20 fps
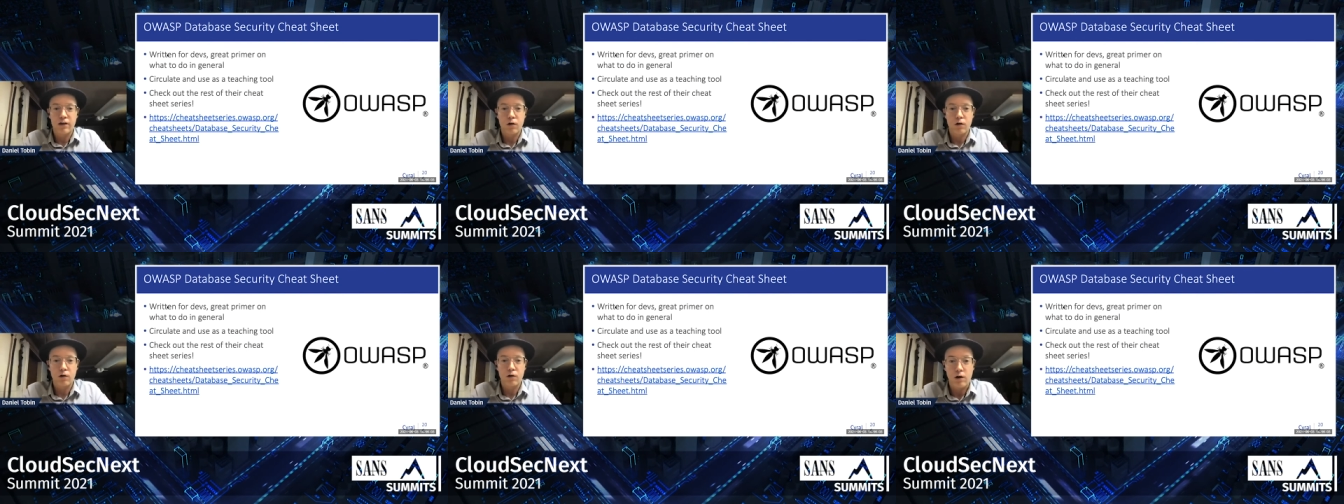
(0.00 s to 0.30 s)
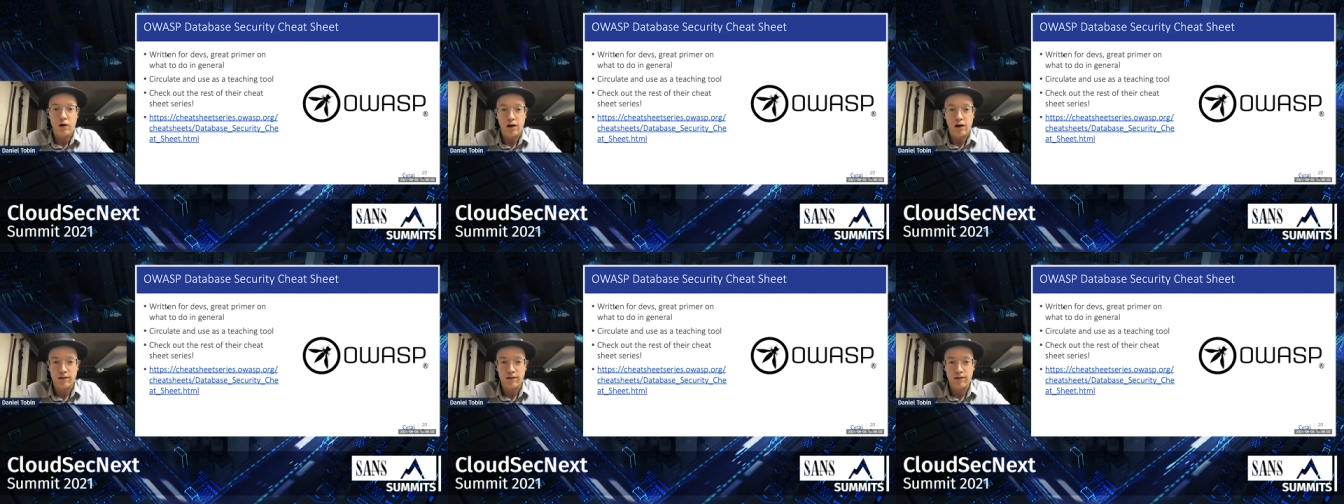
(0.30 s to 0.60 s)

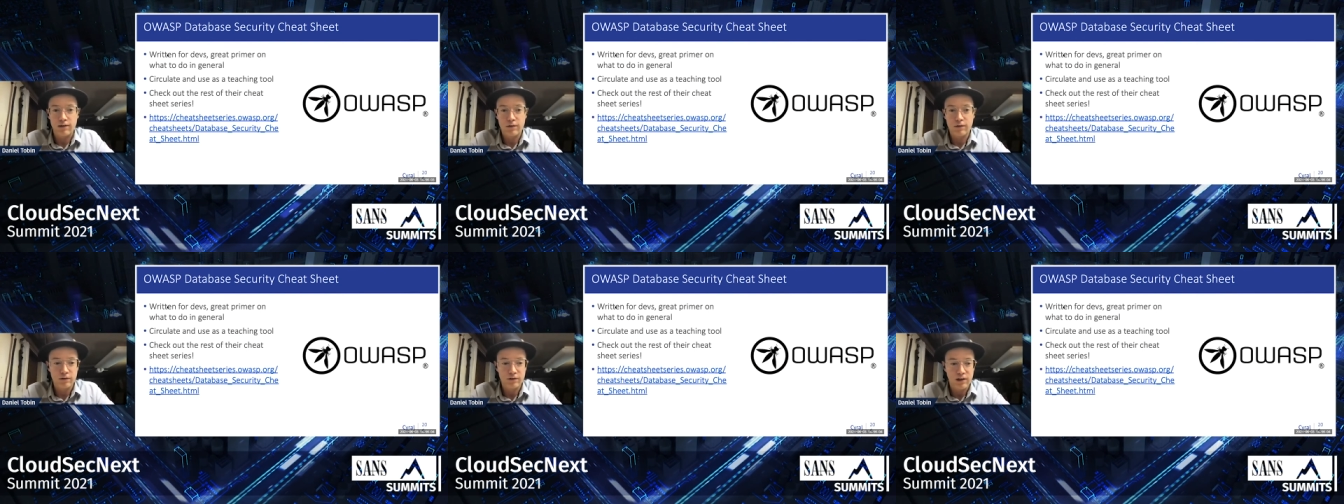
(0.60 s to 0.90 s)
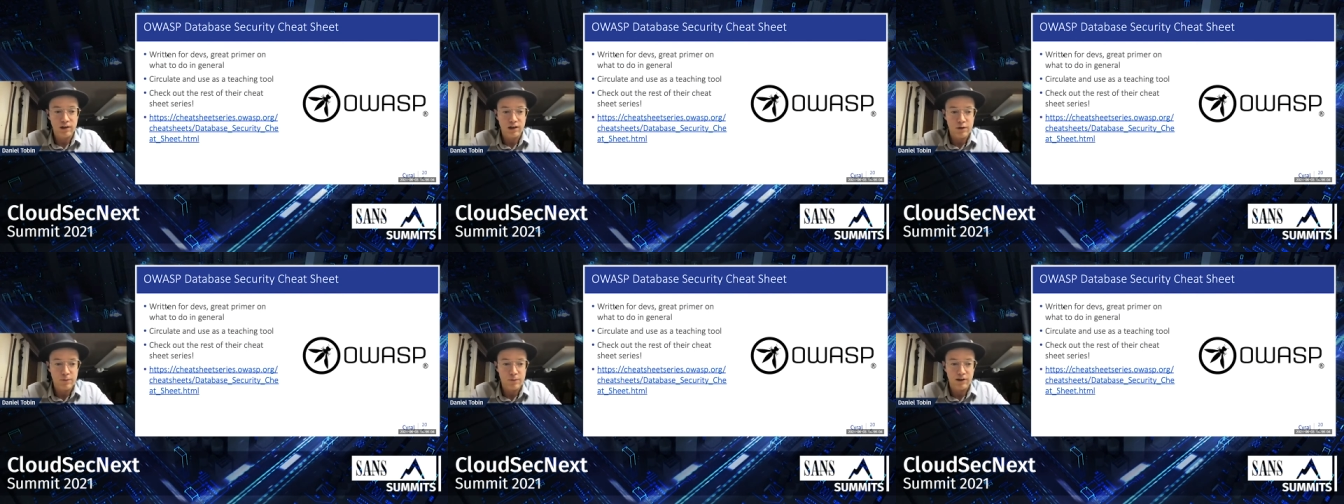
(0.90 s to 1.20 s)
OWASP
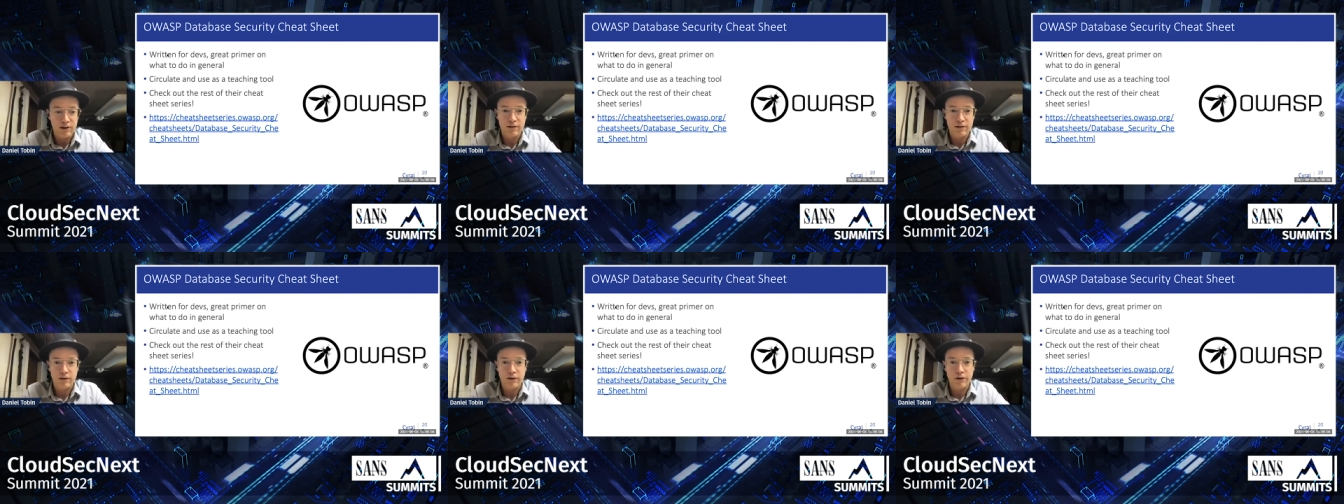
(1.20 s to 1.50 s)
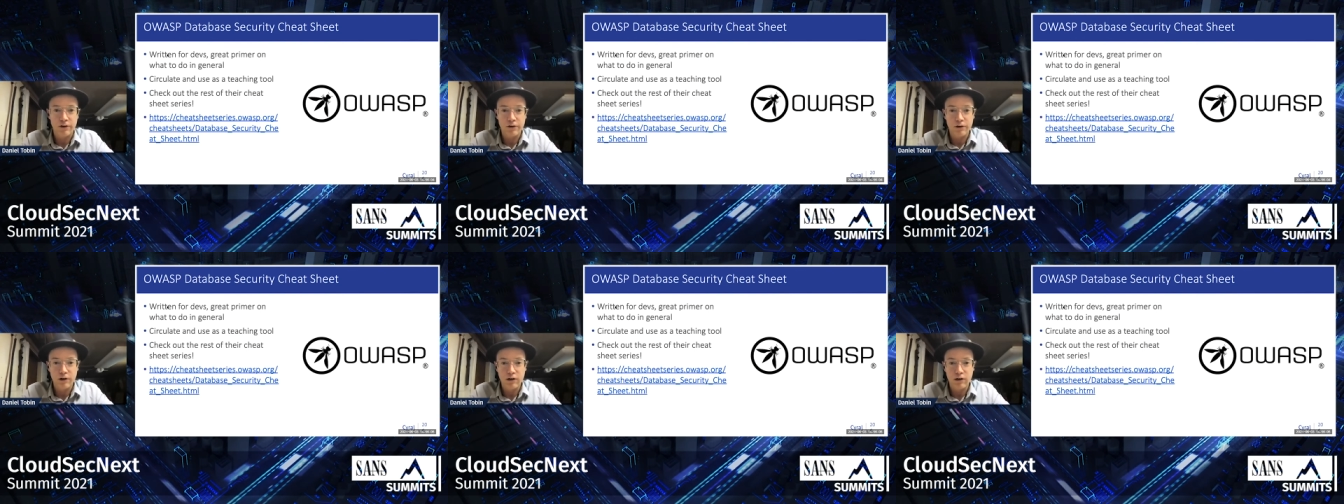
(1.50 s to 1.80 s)
database
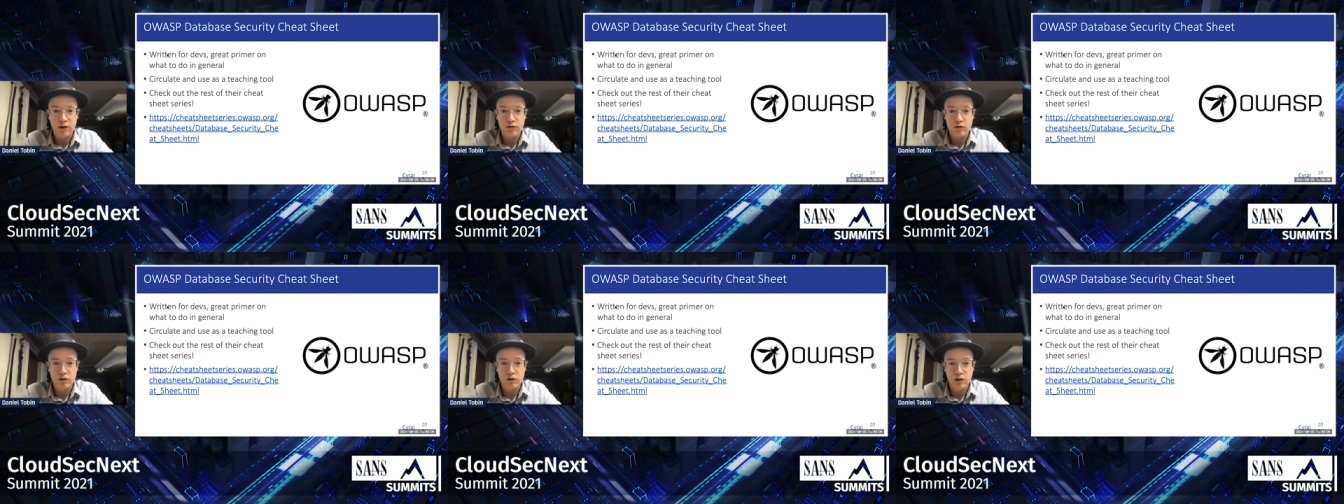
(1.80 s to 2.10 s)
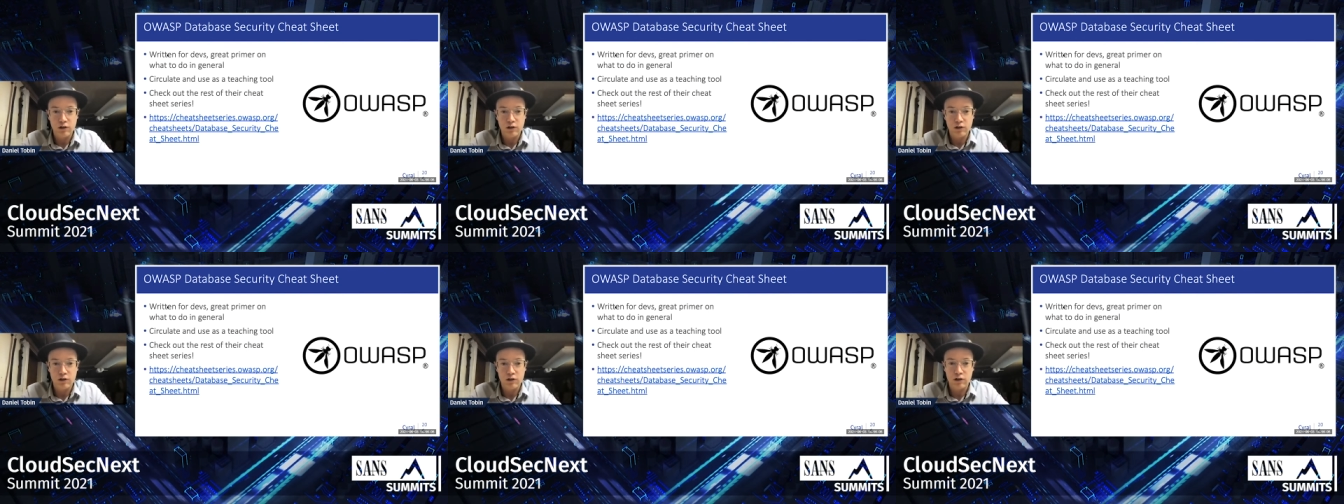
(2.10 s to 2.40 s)
security
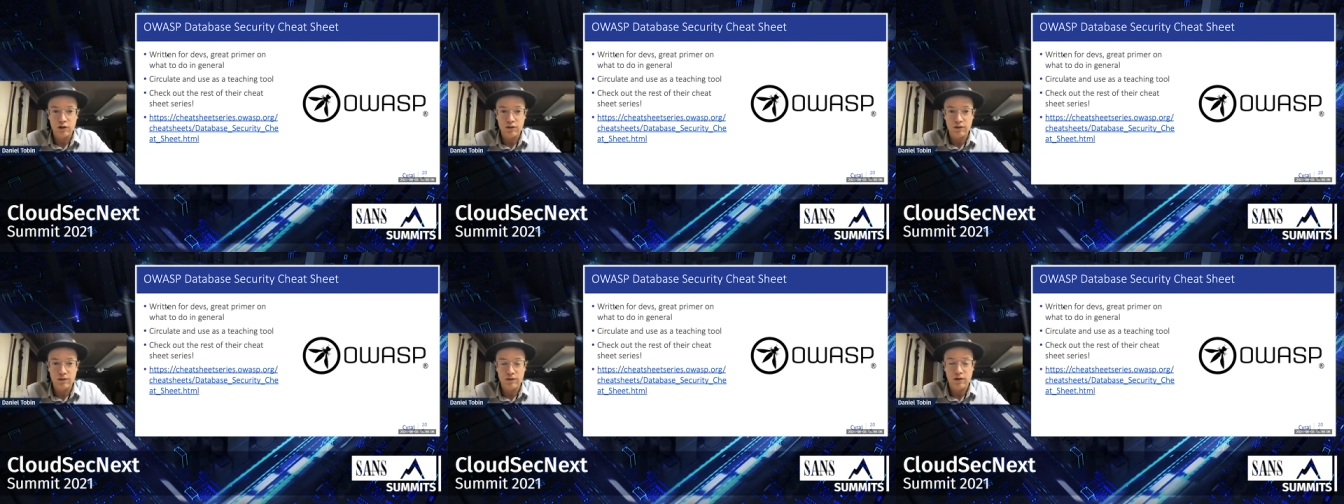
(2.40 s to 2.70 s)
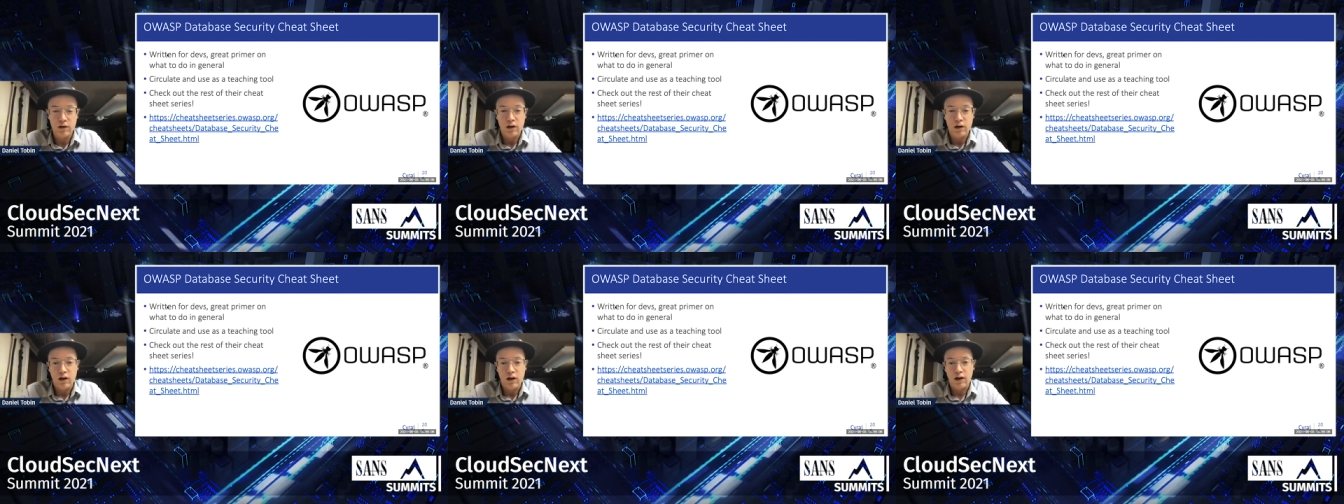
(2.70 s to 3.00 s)
cheat sheets
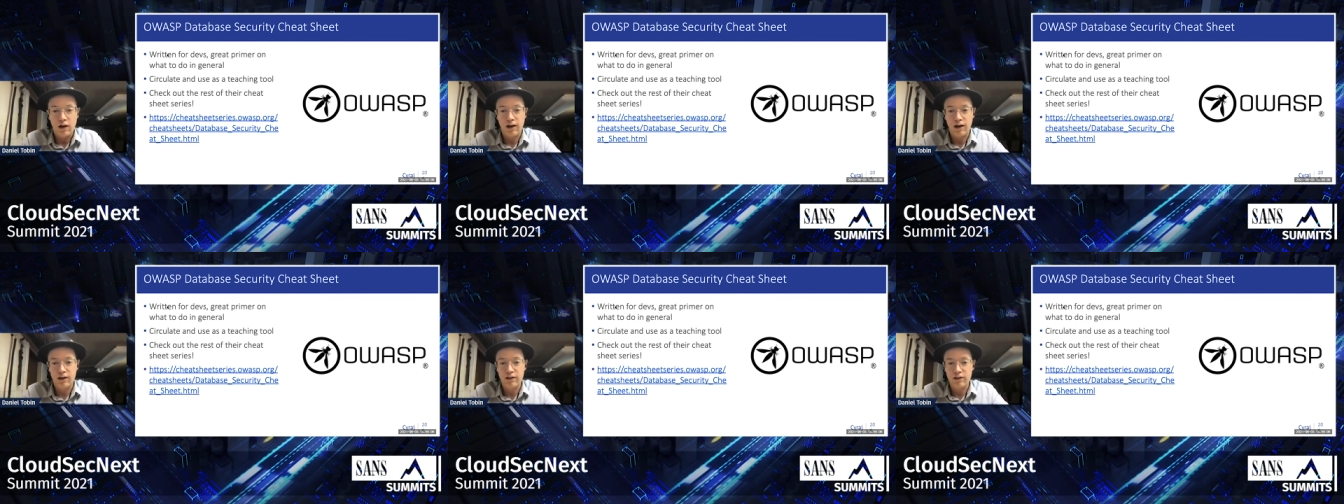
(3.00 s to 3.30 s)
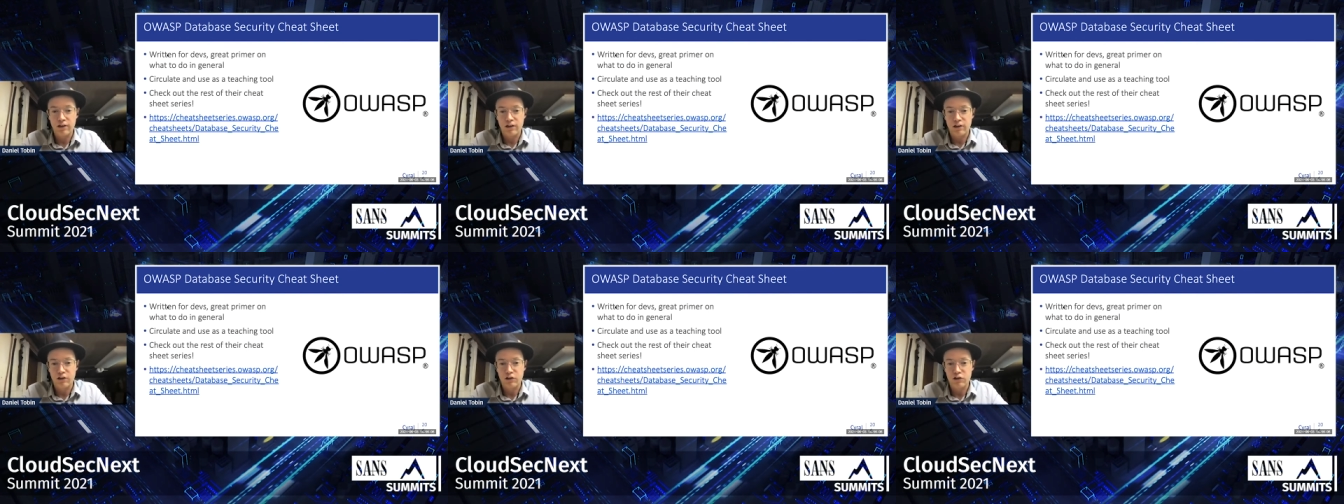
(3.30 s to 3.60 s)
and
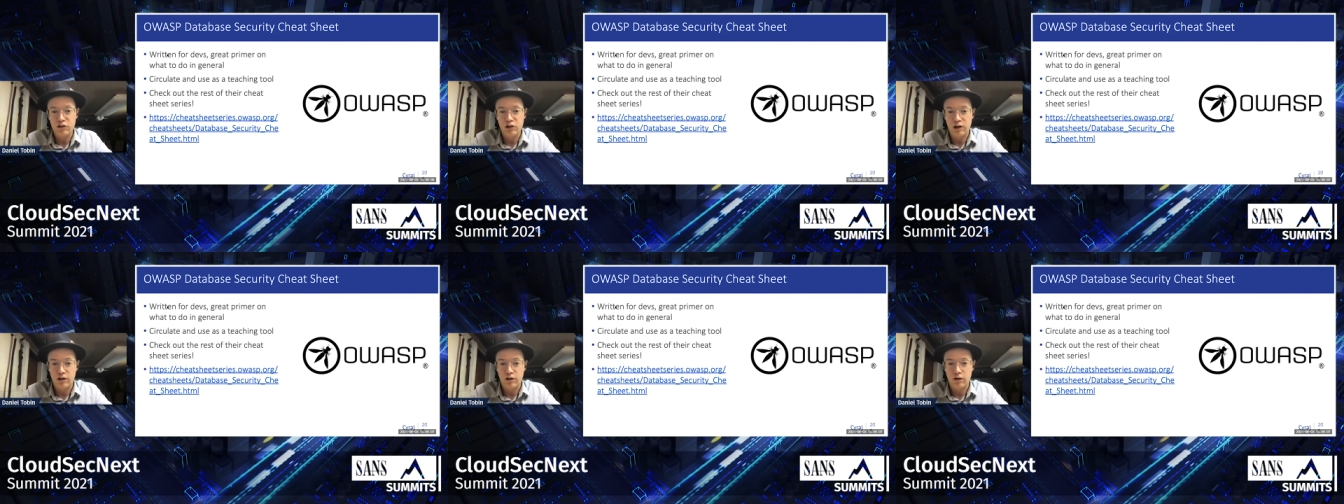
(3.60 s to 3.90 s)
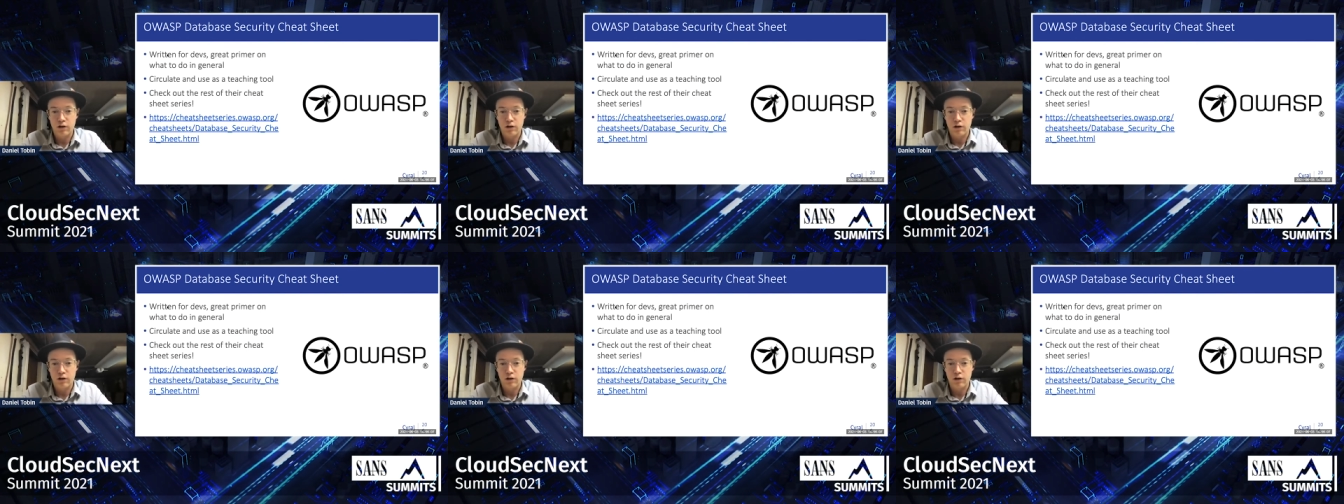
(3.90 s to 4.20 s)
in
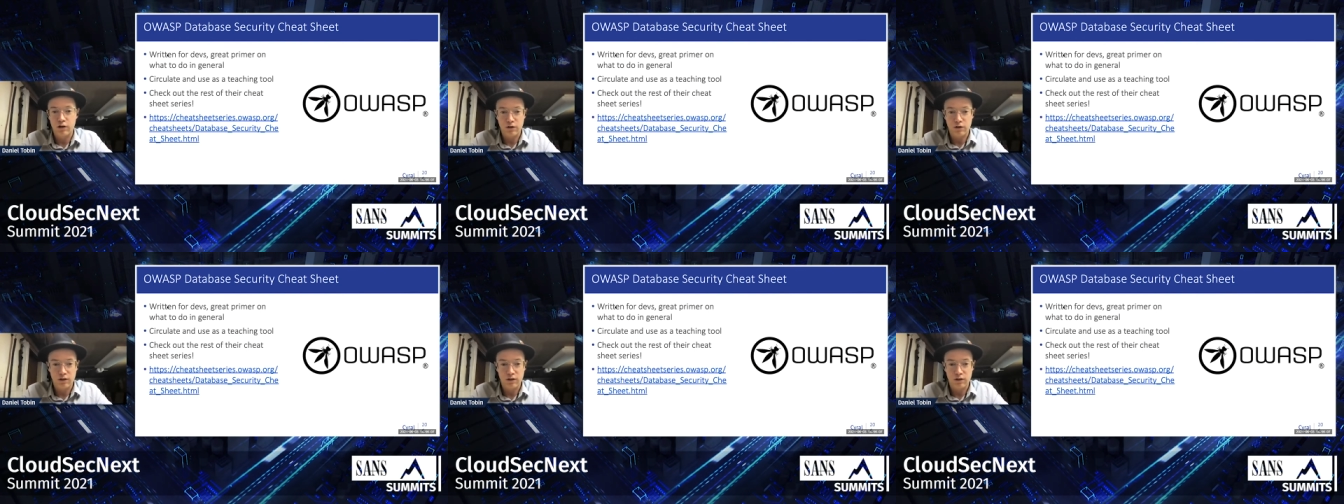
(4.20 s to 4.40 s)
general,